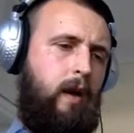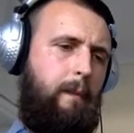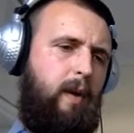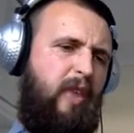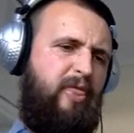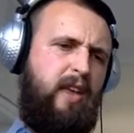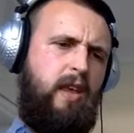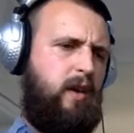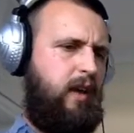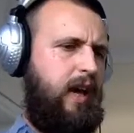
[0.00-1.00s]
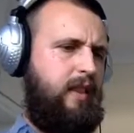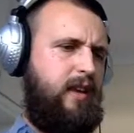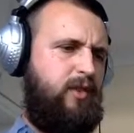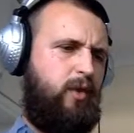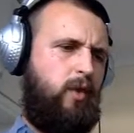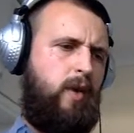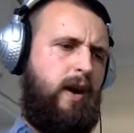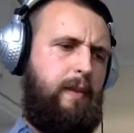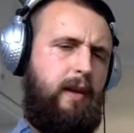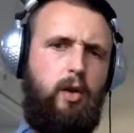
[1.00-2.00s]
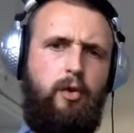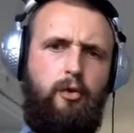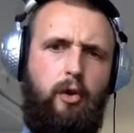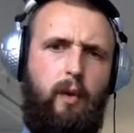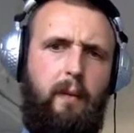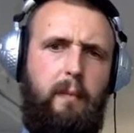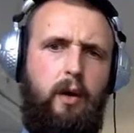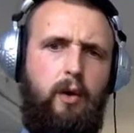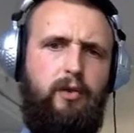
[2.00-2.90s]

but I think you can get these for around about the 100 quid mark.